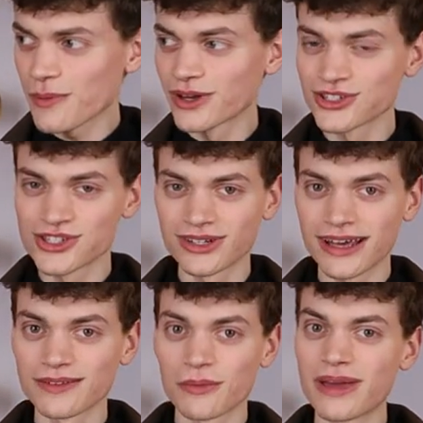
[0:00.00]
because you
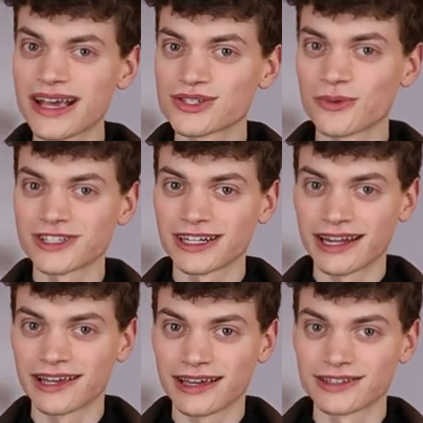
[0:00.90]
then make something
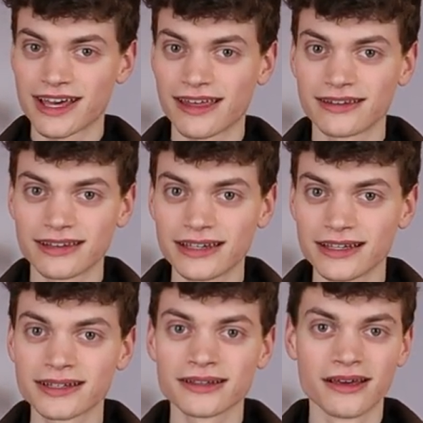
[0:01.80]
that you can then
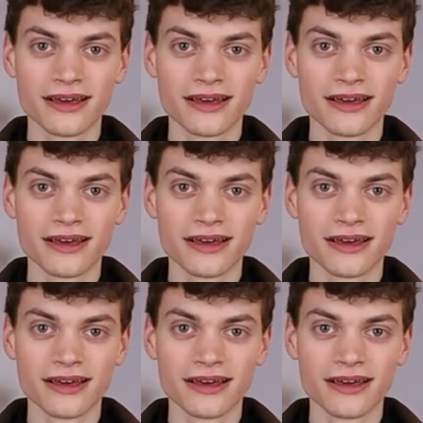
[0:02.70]
eat.